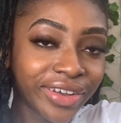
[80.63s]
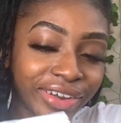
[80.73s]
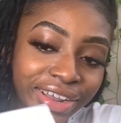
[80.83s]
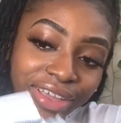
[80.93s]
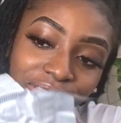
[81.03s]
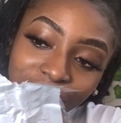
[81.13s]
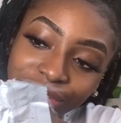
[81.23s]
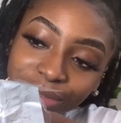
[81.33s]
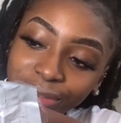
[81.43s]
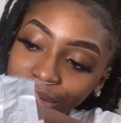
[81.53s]
All right, y'all,
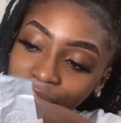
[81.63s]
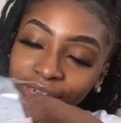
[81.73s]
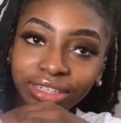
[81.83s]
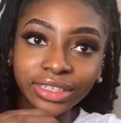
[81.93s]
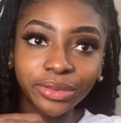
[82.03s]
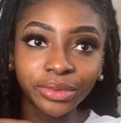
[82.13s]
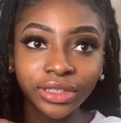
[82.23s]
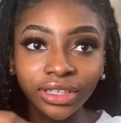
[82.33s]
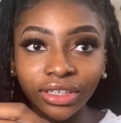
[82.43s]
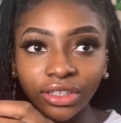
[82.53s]
so it's already looking really
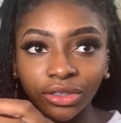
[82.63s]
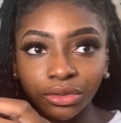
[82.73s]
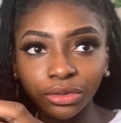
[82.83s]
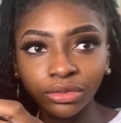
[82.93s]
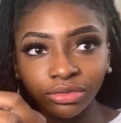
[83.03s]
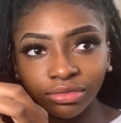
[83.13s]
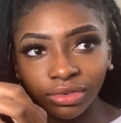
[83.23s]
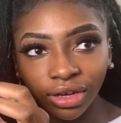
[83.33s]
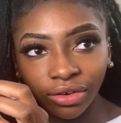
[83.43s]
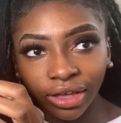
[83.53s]
cute.
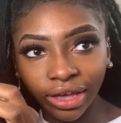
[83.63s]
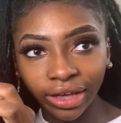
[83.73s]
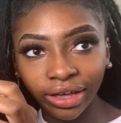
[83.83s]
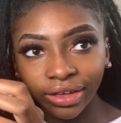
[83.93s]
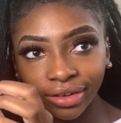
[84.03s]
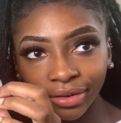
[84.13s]
Okay.